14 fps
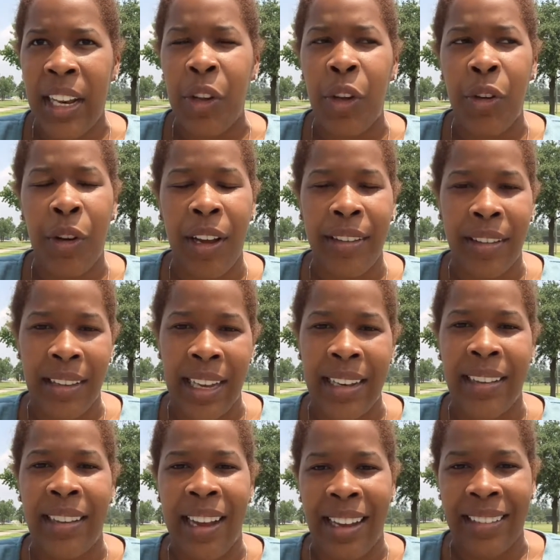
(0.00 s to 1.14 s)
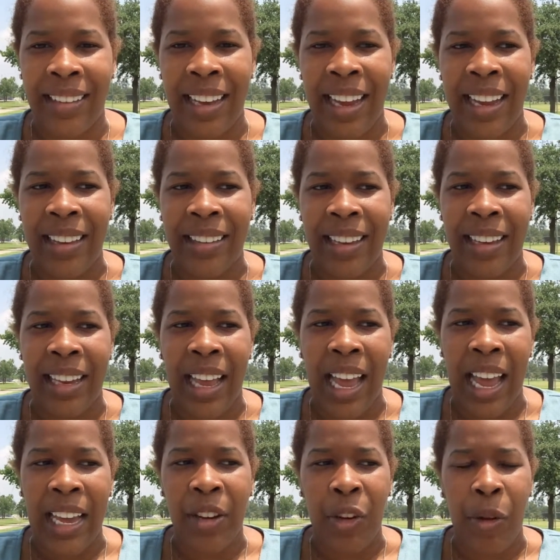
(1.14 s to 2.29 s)
know across the state of Texas, and
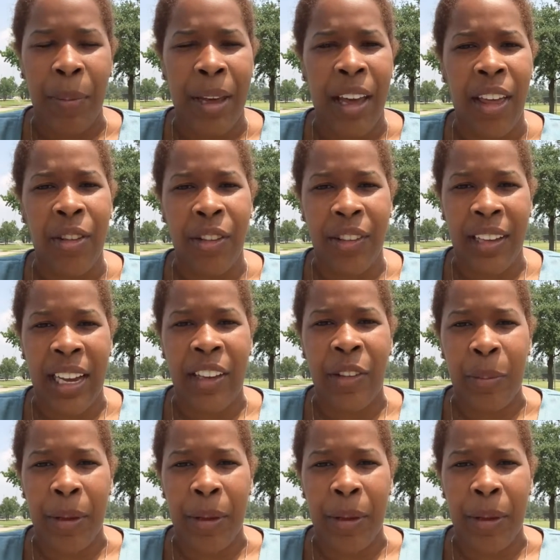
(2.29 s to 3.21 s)
I don't know about other states,